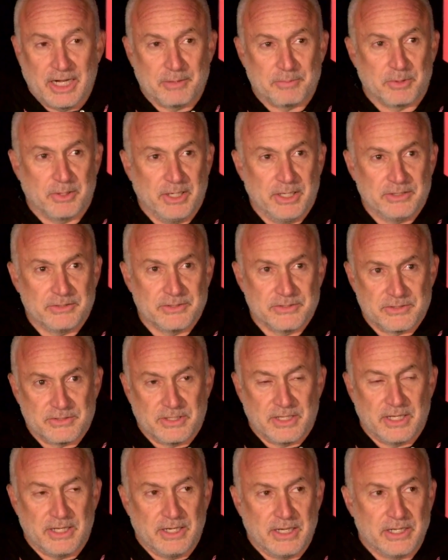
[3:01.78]
operations,
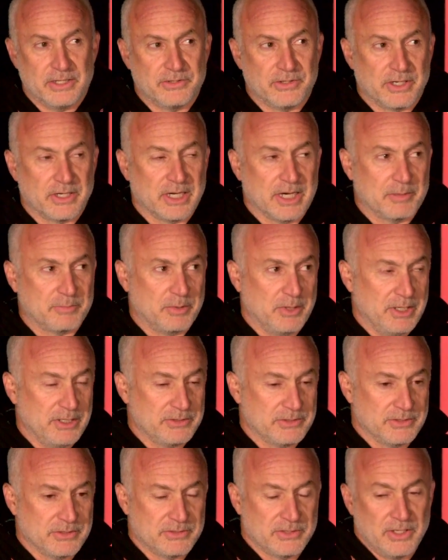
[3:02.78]
not drug
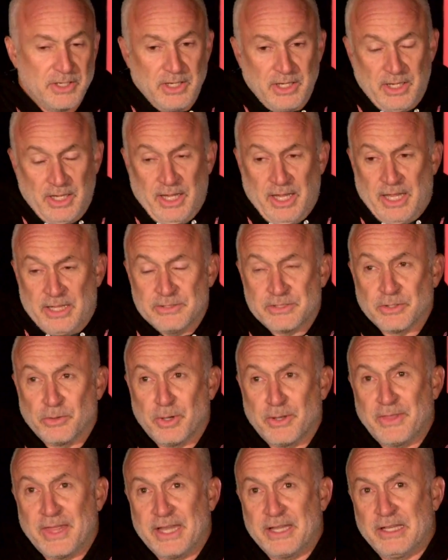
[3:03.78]
operations. And so
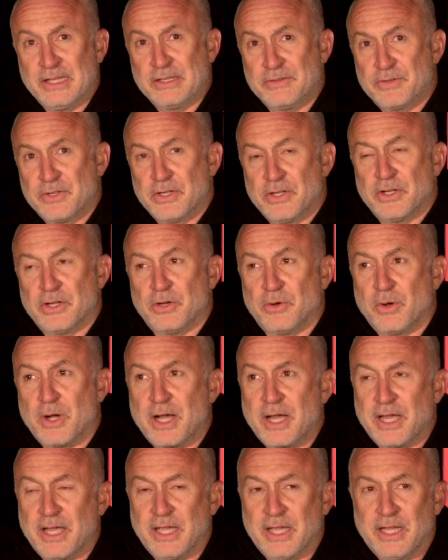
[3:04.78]
what that delivered to
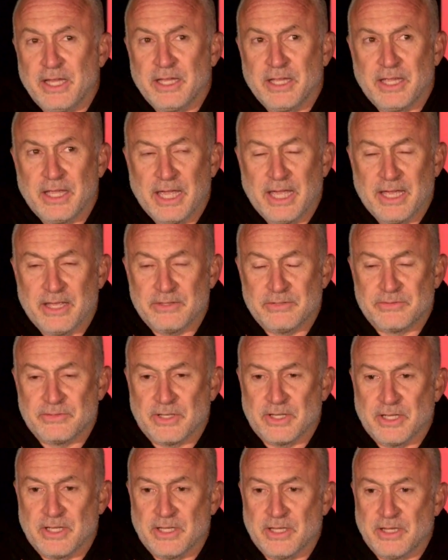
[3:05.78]
Hawaii, as
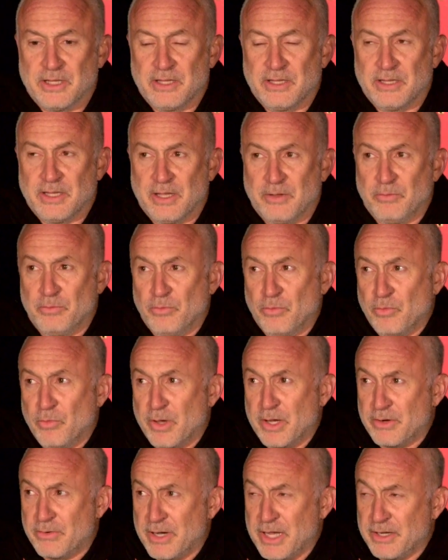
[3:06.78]
they
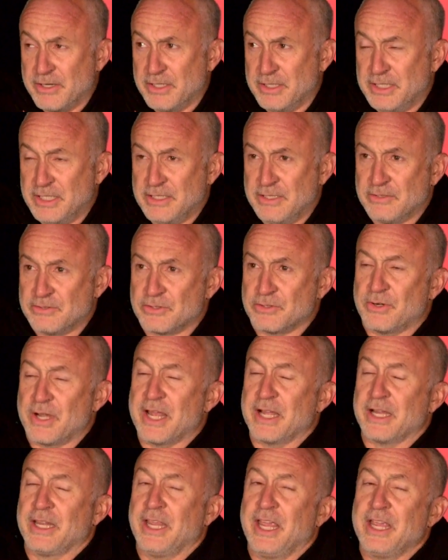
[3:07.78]
went around and did this
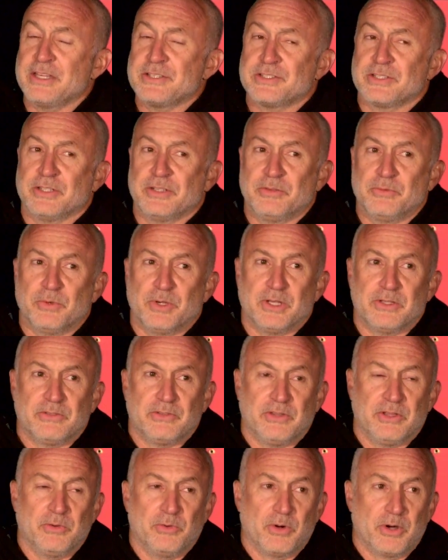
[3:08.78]
eradication,
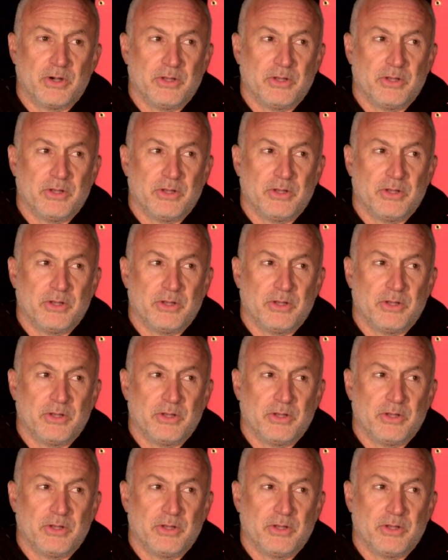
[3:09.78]
was the